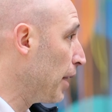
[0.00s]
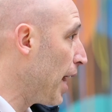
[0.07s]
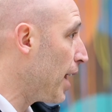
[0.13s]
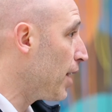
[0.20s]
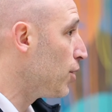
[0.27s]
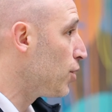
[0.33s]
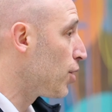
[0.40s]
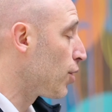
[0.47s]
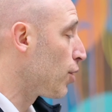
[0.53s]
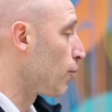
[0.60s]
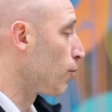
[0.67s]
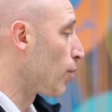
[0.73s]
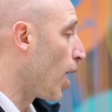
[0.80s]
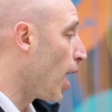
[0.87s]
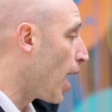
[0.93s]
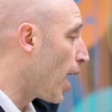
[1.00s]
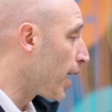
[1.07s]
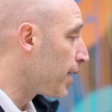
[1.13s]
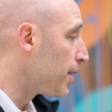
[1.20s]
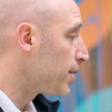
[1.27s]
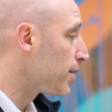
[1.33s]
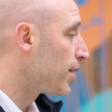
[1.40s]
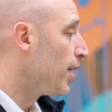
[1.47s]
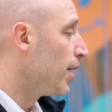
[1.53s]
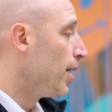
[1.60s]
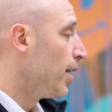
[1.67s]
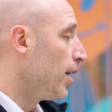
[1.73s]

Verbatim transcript: led to the rise